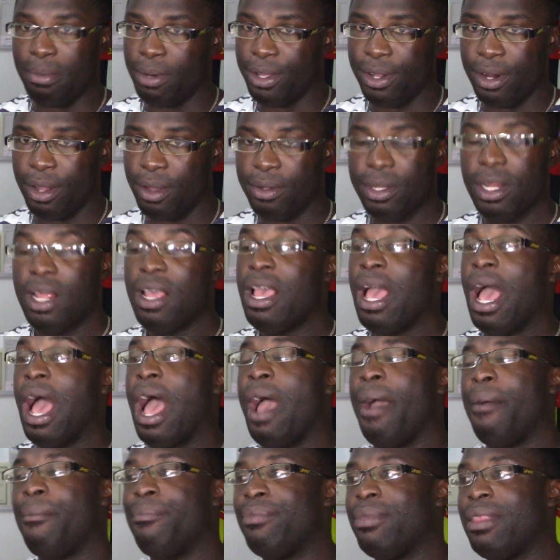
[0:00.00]
blow it out.
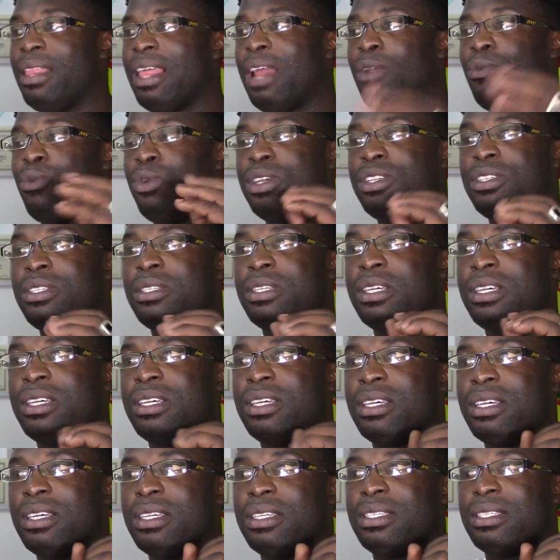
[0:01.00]
That was
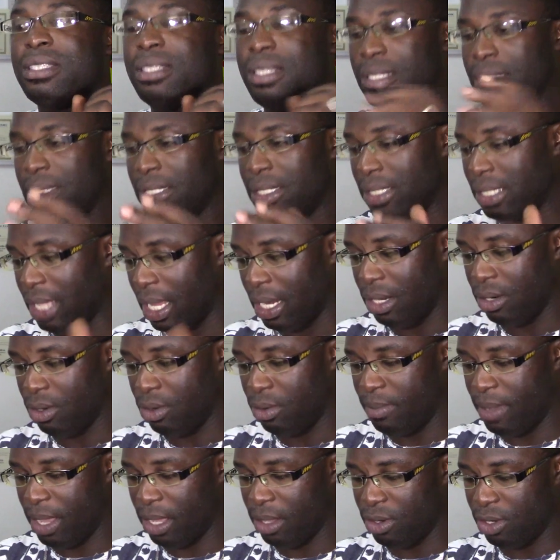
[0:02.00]
a stand. Oh
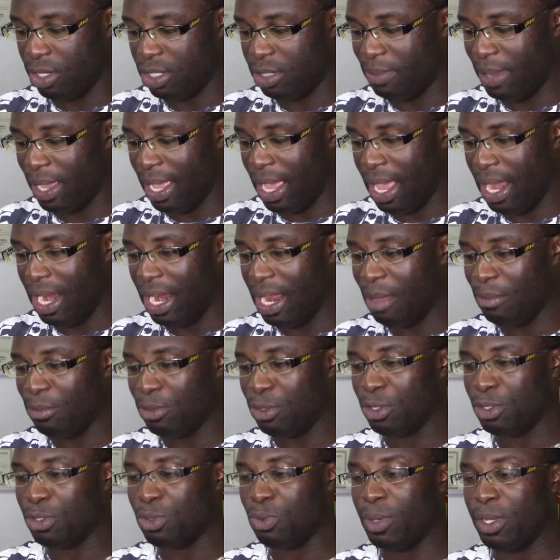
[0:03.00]
my gosh, my alarm
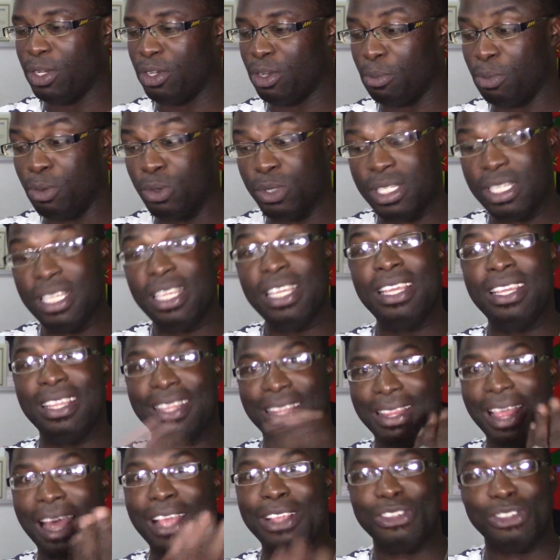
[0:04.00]
just went up. You see,
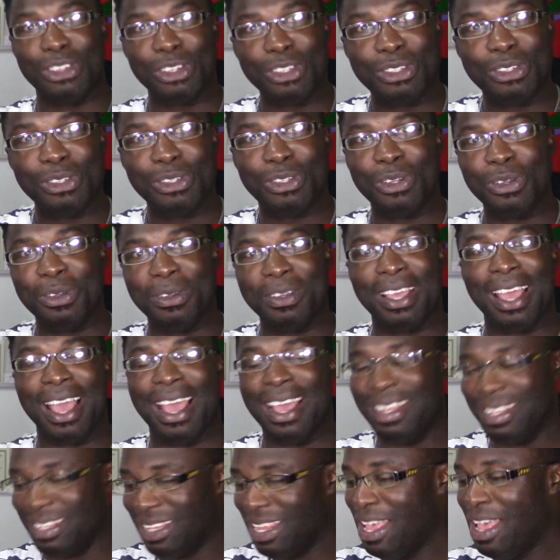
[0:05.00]
that's just to show you
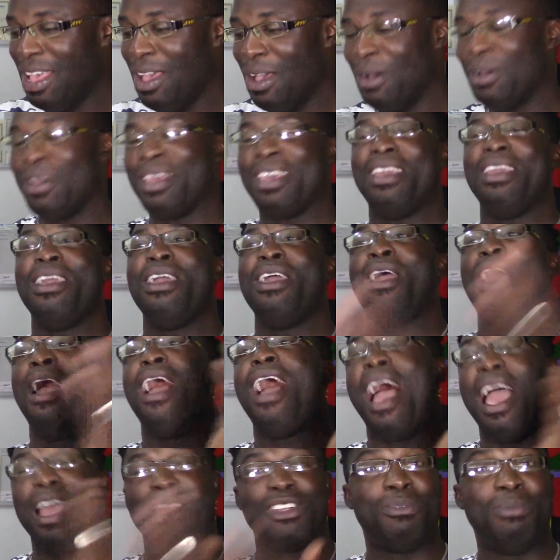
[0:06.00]
guys. Okay,
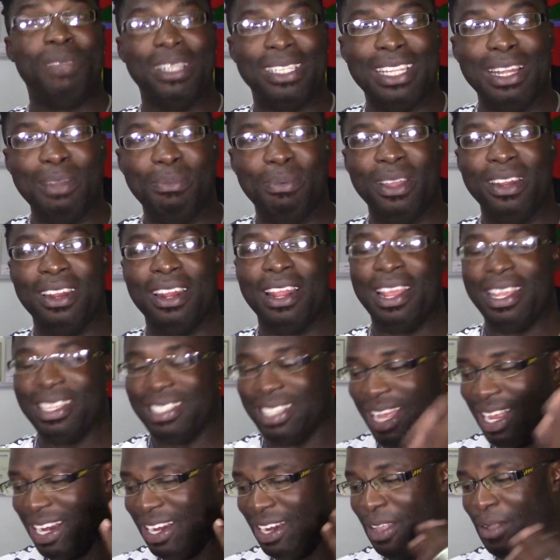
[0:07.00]
I should be sleeping,
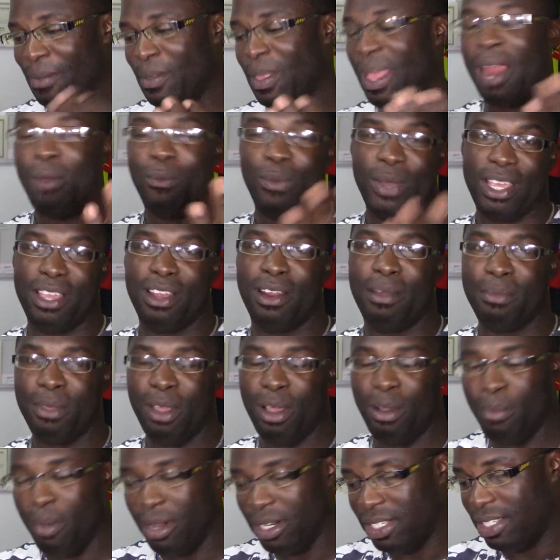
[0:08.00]
exactly. I'm waking up
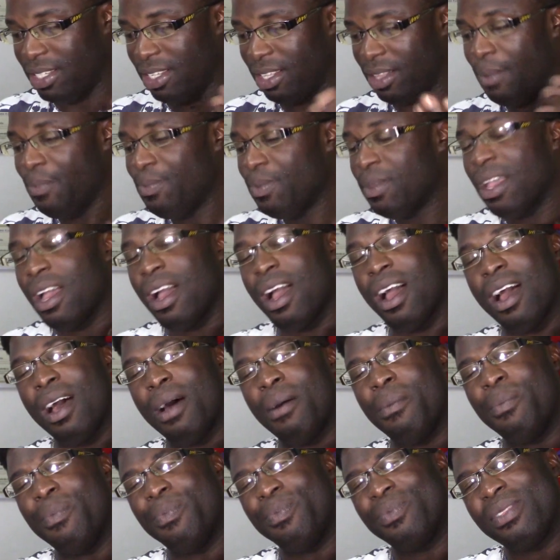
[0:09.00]
now, but still.
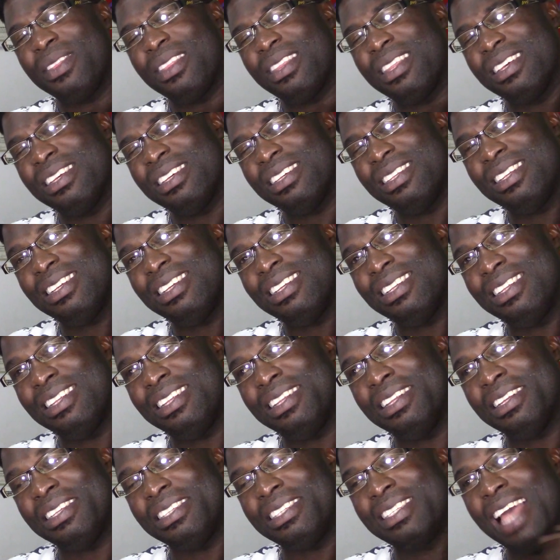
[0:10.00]

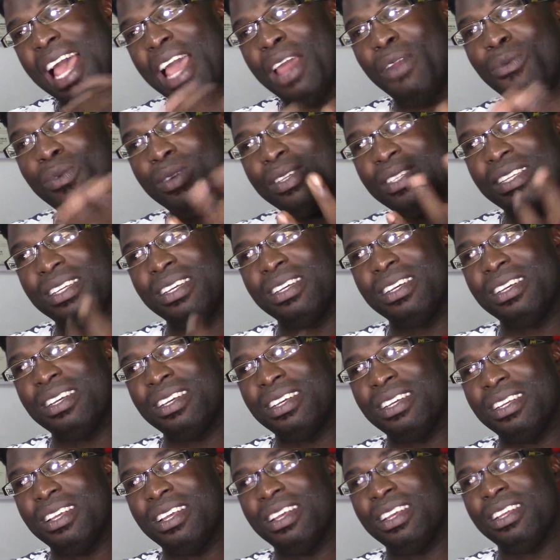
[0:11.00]
The sign was
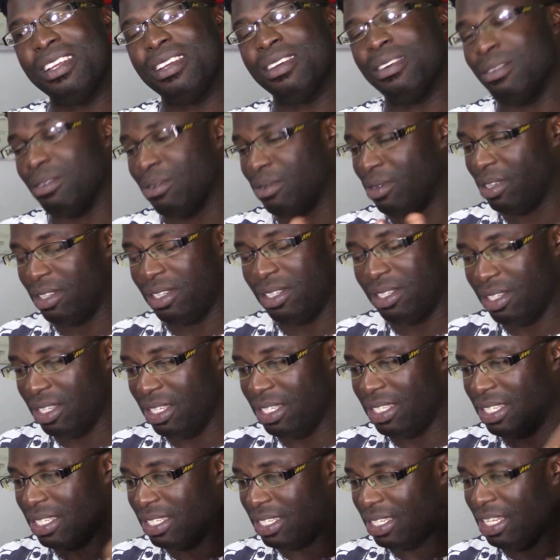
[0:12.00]

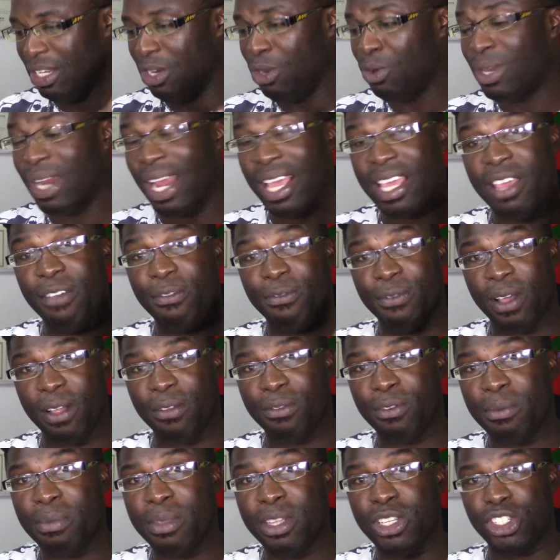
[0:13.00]
it looked like he fell
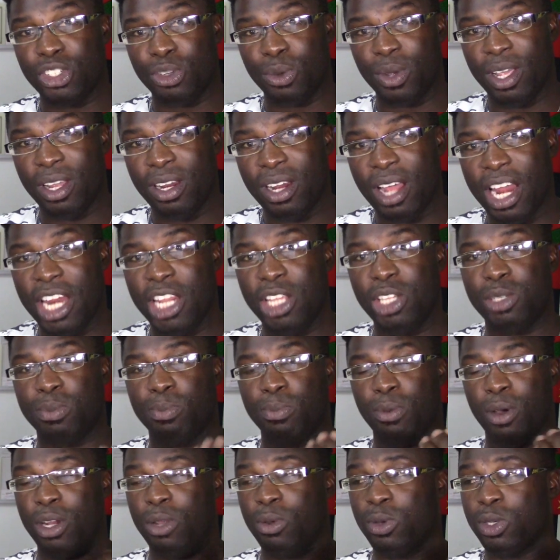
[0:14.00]
from the train and his
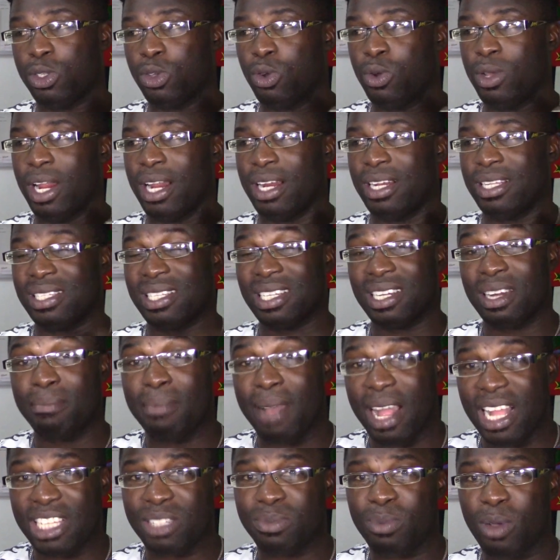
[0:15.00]
body was going at a certain
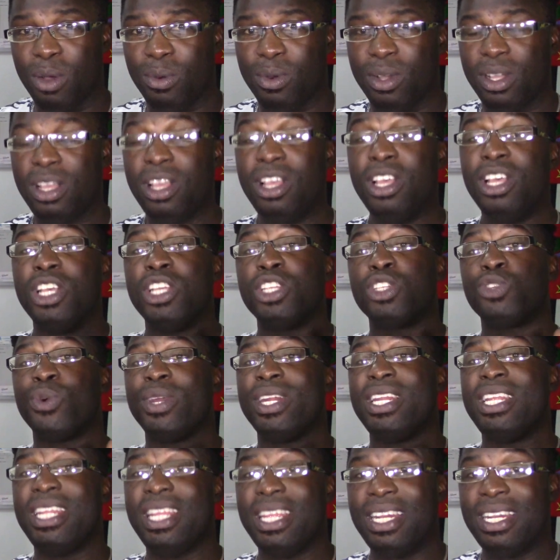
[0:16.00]
miles per hour. So
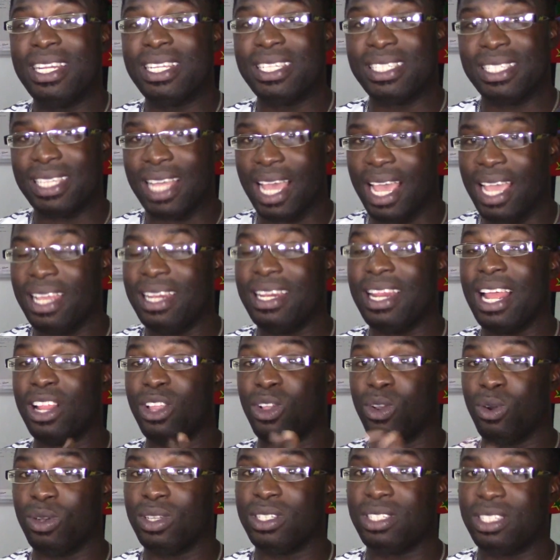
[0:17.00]
when he hit the sign, that
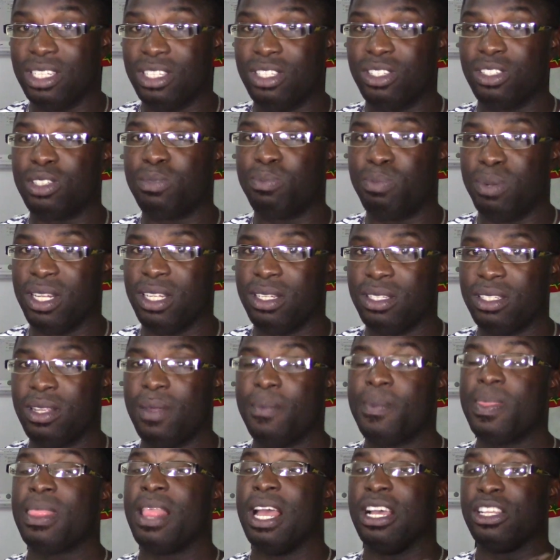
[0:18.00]
caused it to split.
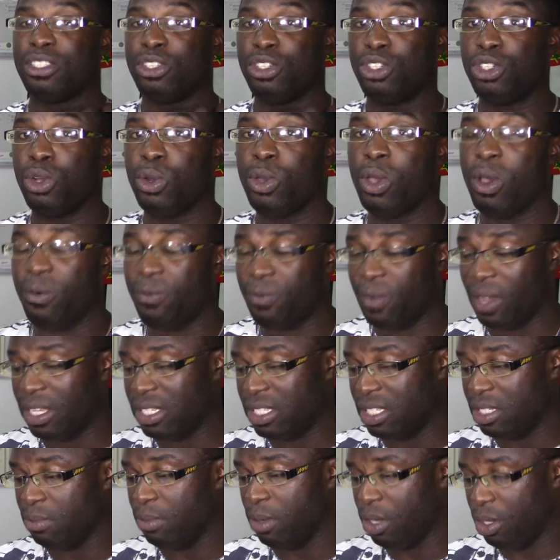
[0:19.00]
That's to show you how
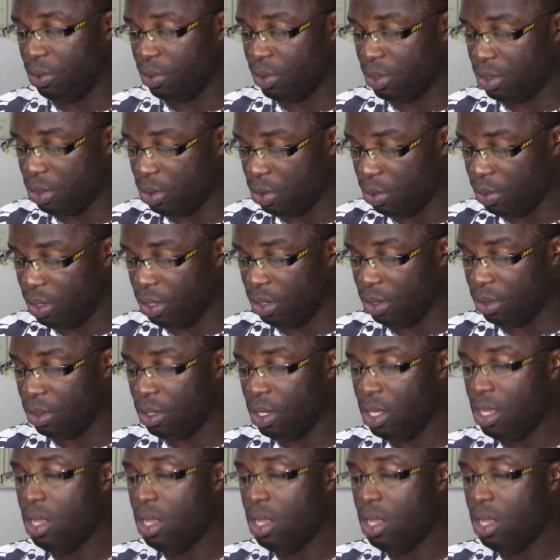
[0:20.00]
fast his body was going though.